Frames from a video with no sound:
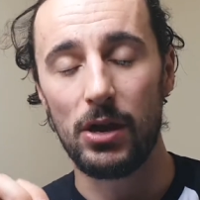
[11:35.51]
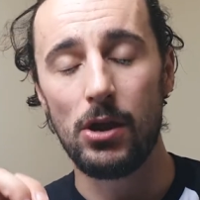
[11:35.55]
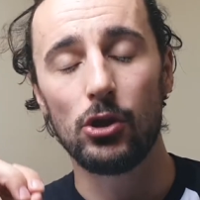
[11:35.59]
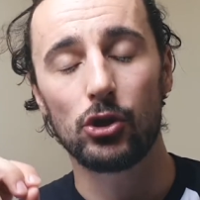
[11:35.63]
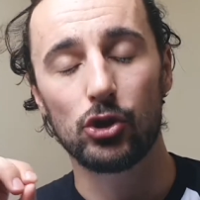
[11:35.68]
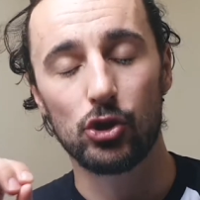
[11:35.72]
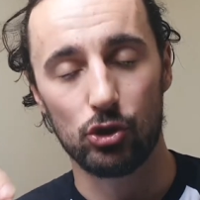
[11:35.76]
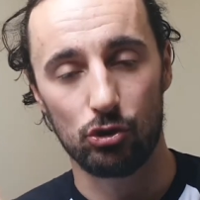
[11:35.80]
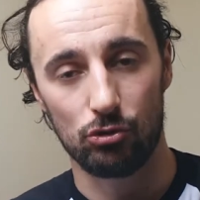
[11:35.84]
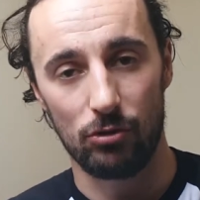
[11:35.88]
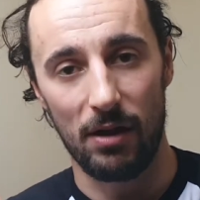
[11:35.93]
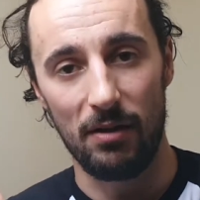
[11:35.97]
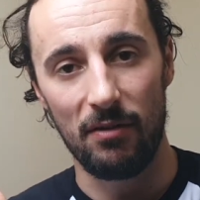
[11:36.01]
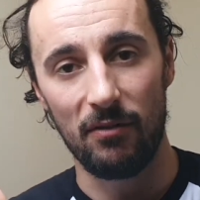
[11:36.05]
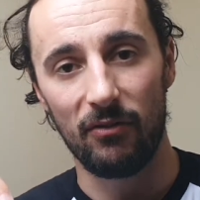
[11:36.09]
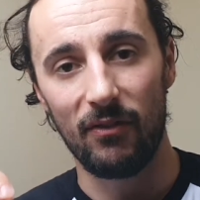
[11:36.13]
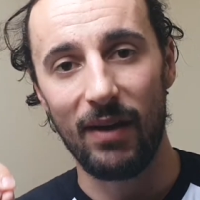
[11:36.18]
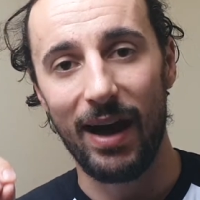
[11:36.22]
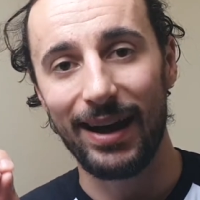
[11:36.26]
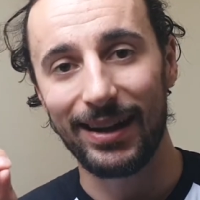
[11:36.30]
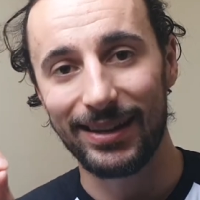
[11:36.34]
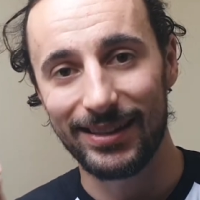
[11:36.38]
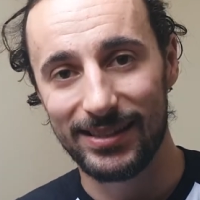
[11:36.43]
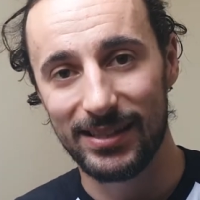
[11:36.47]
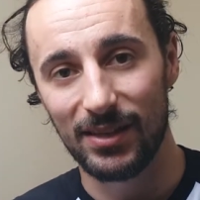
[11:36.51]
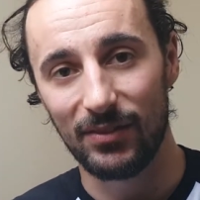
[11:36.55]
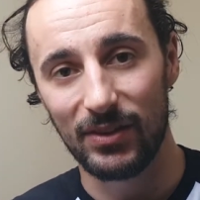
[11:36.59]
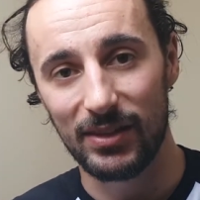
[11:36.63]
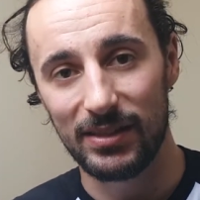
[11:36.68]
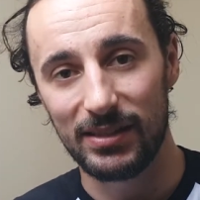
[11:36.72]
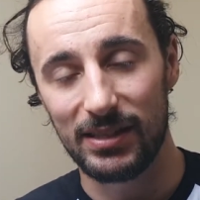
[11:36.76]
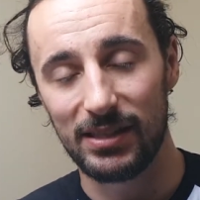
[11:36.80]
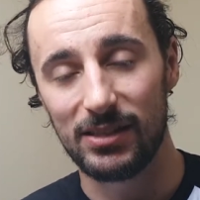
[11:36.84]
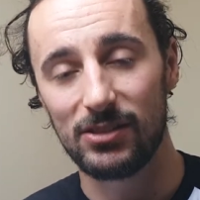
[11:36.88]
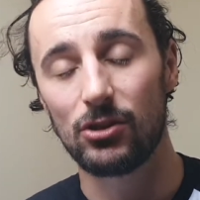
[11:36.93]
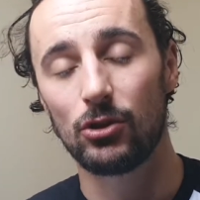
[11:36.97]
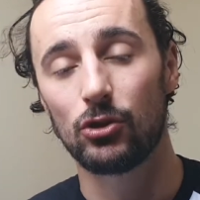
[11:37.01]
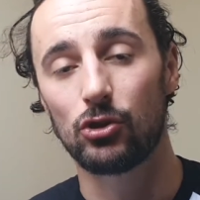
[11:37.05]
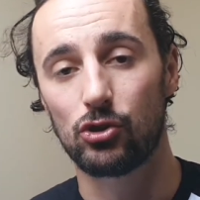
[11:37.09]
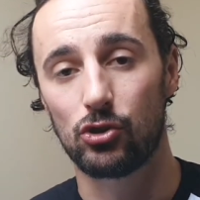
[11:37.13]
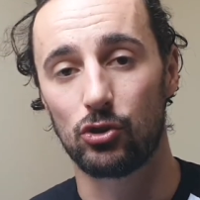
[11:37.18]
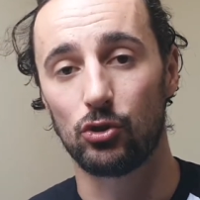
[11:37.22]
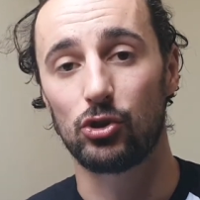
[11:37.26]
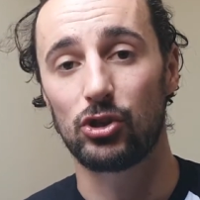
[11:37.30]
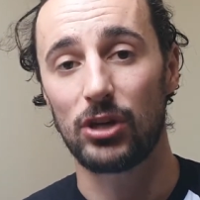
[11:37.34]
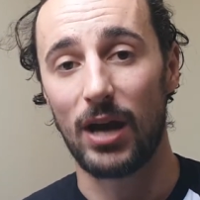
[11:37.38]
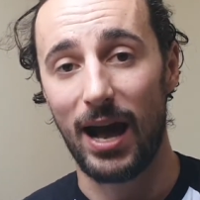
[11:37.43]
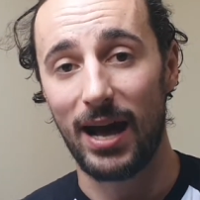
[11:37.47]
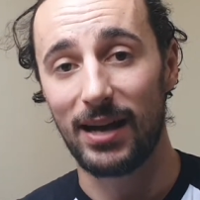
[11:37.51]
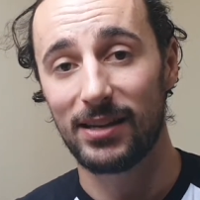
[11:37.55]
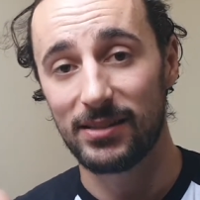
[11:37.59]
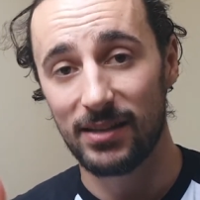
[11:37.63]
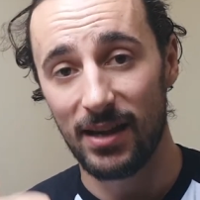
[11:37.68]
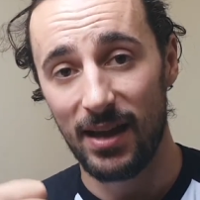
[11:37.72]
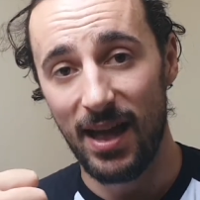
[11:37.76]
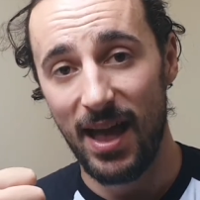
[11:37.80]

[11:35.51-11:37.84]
strength activities such as